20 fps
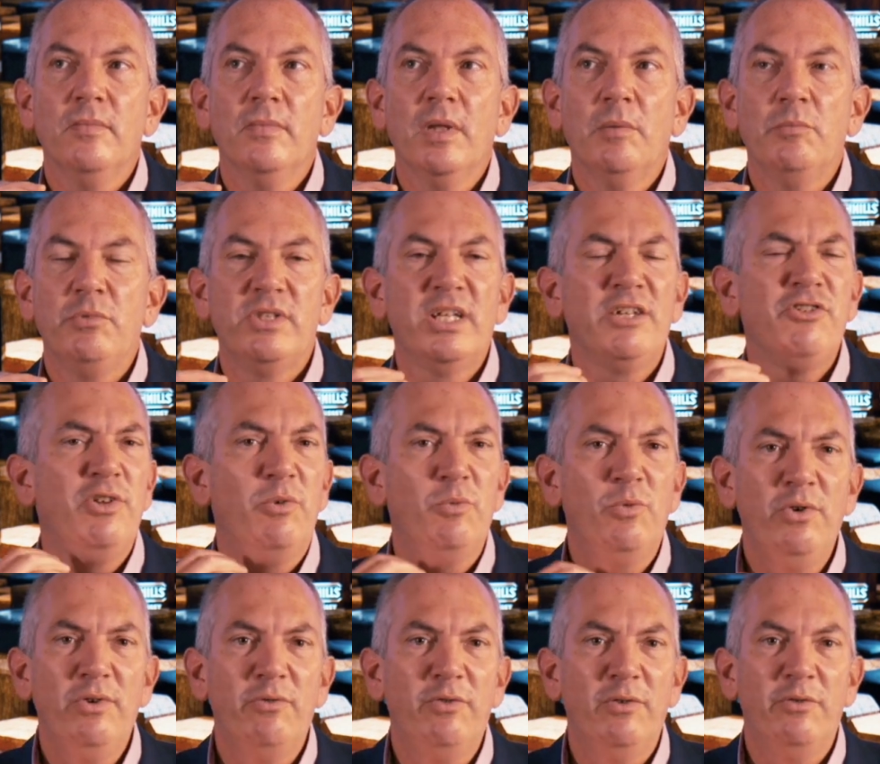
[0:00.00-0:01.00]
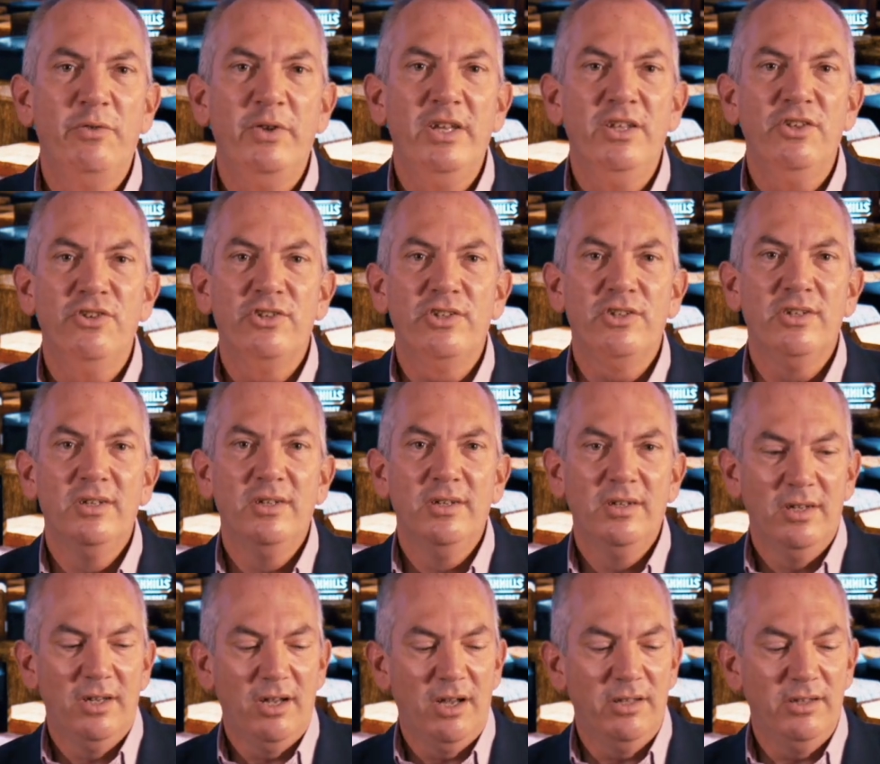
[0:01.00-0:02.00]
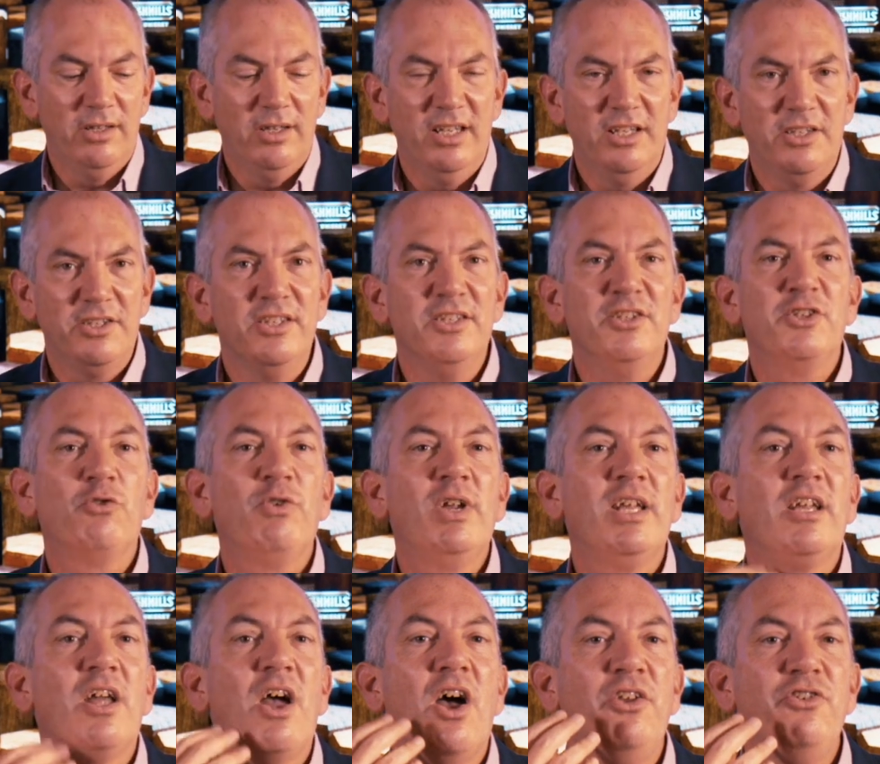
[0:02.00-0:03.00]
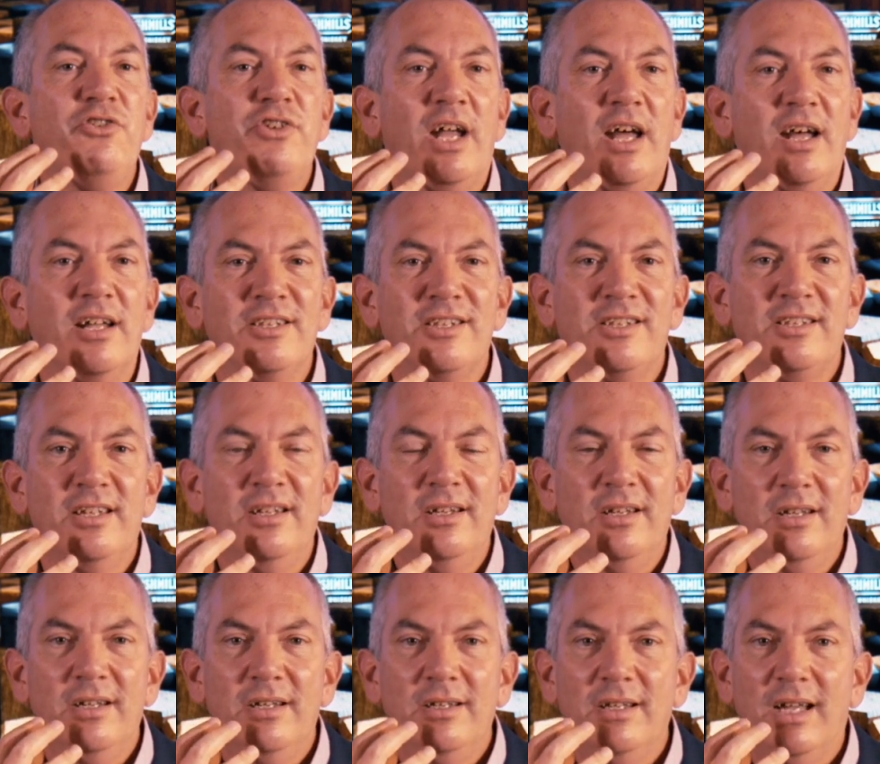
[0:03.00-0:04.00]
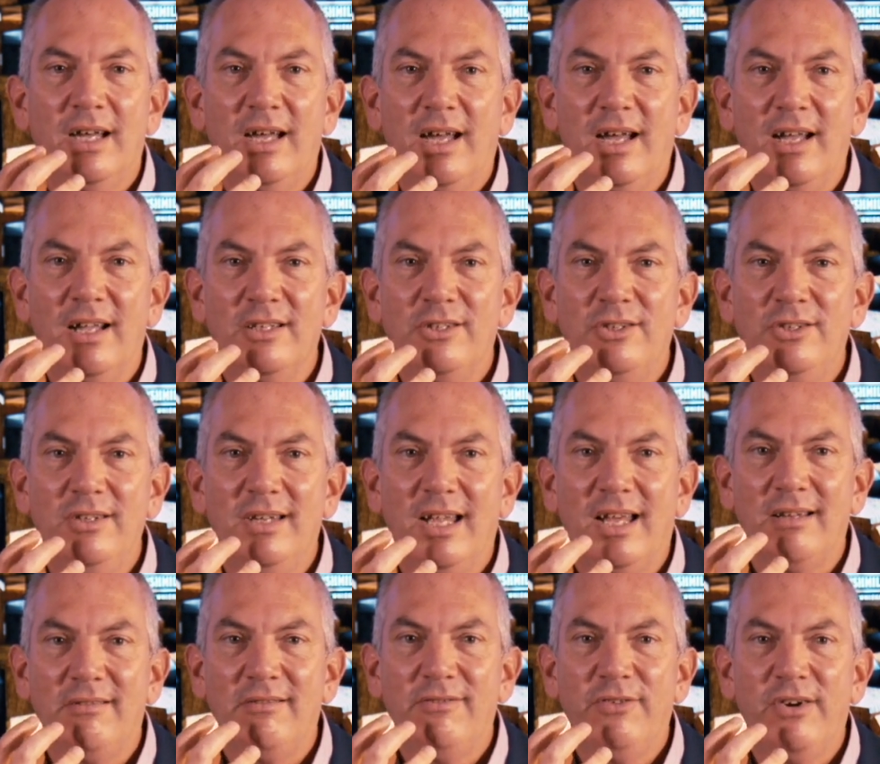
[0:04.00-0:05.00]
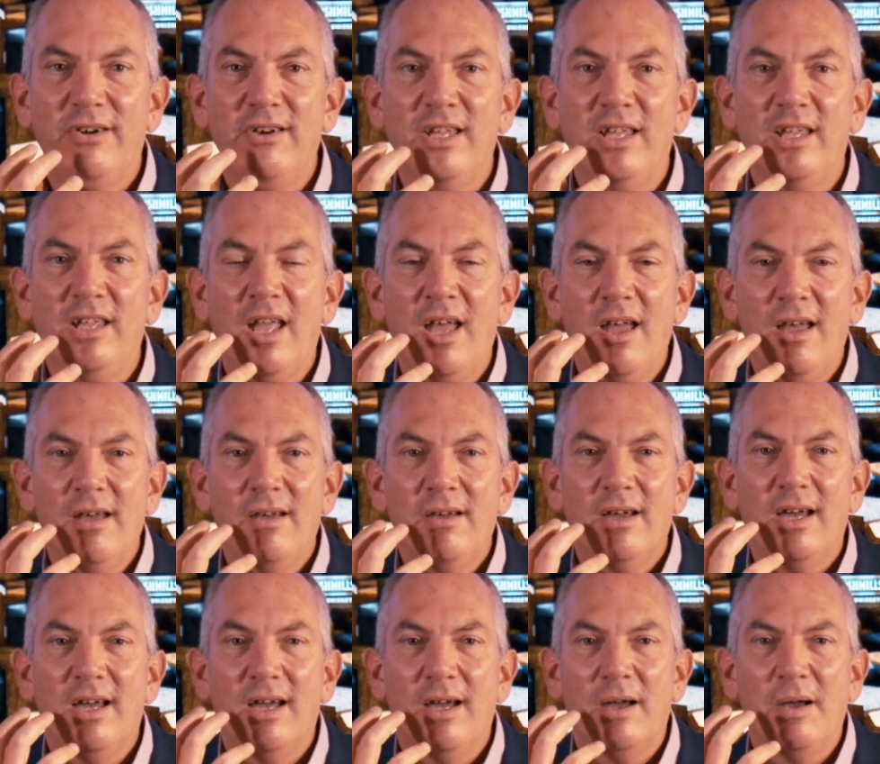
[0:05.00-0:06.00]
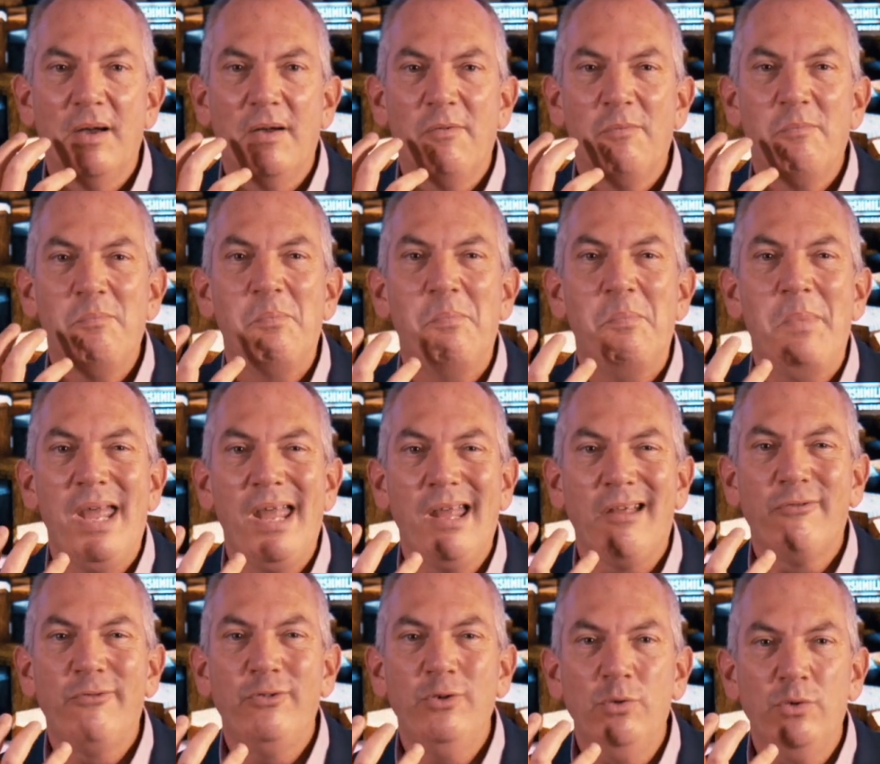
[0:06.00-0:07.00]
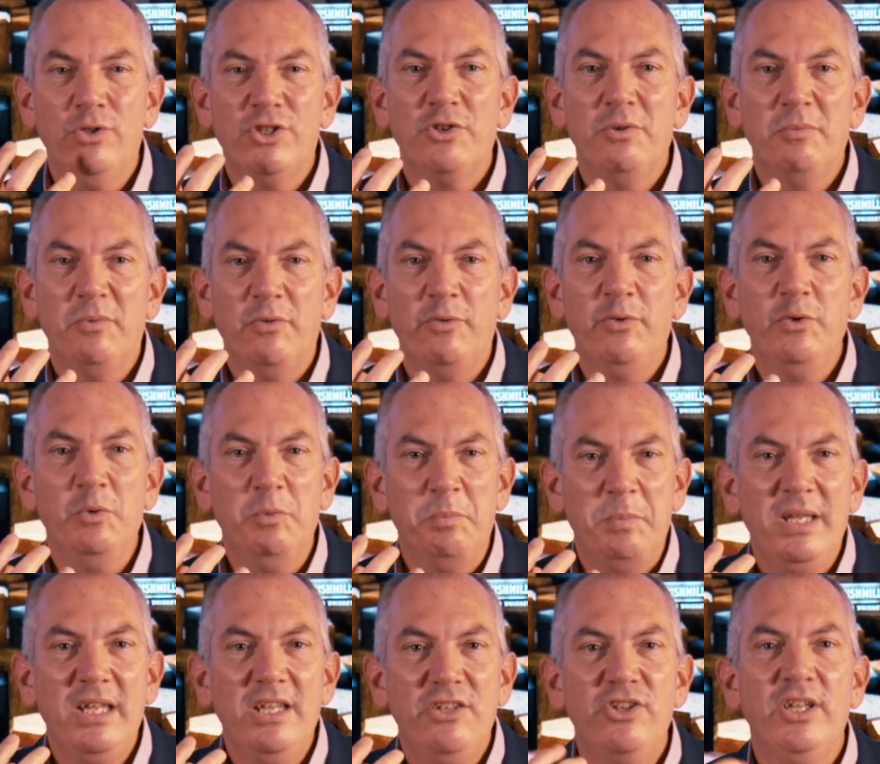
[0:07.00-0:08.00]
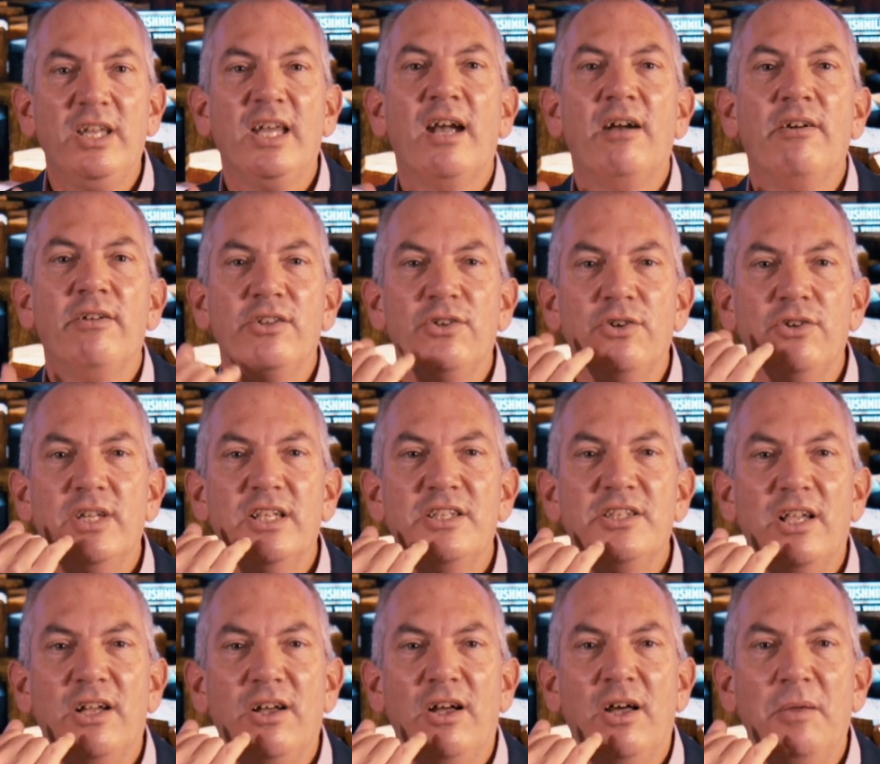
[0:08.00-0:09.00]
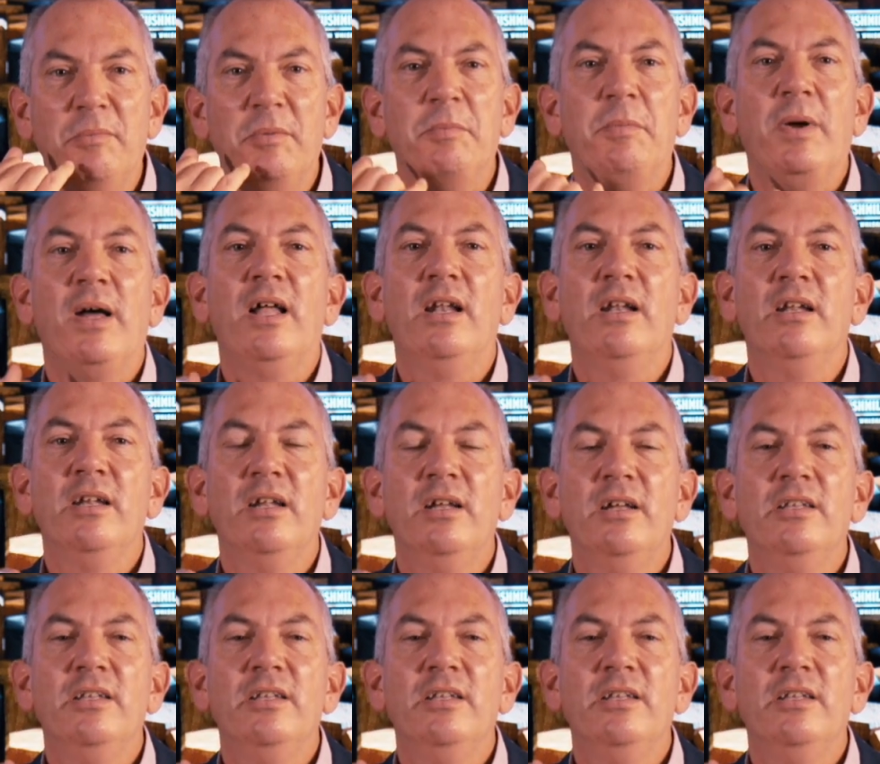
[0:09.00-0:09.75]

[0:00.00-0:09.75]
It's actually a wonderful finish onto this, and it's a great contrast to that very baked fruit, summer fruit, peachy character that's on my palate.